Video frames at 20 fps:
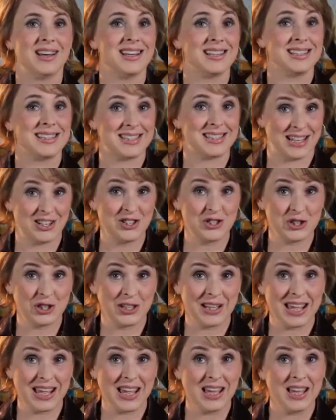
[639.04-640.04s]

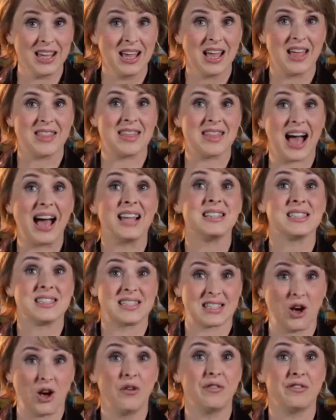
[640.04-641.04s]
Essentially, that
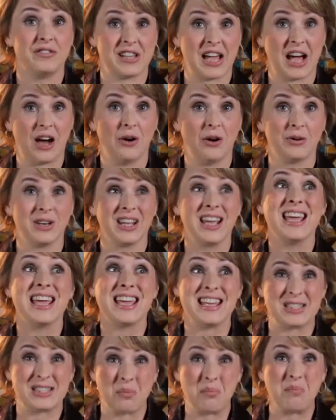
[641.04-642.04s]
self doubt
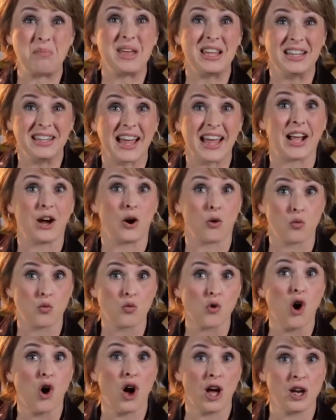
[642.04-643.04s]
is a bit like a
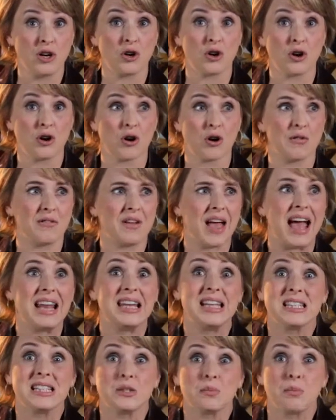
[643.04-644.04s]
raw nerve
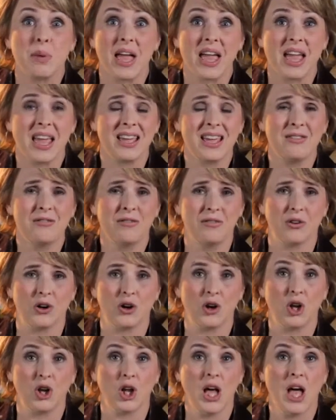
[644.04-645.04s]
and it's
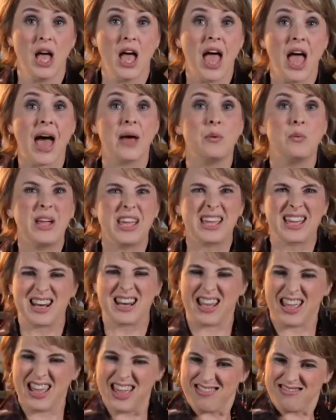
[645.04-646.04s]
painful. And we can
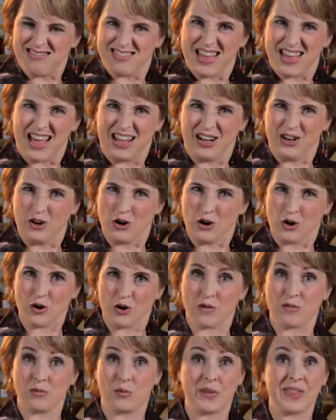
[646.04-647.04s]
hit that
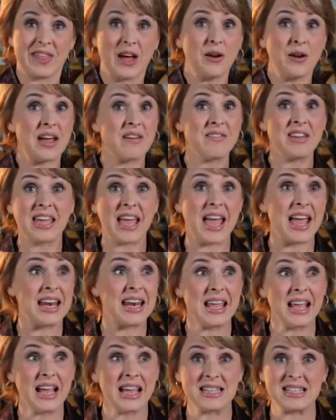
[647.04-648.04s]
nerve without having
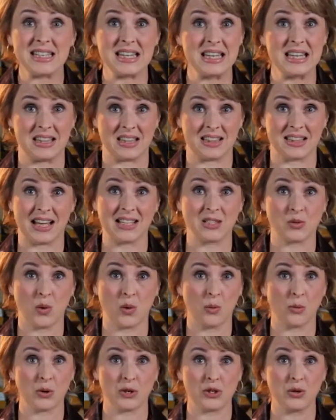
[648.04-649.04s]
any idea that that's
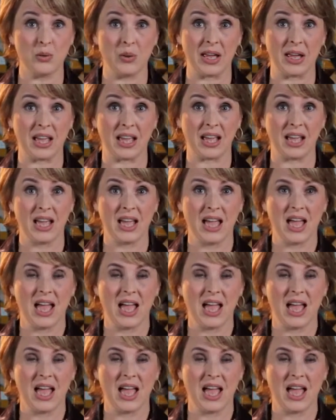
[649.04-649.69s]
what we're doing.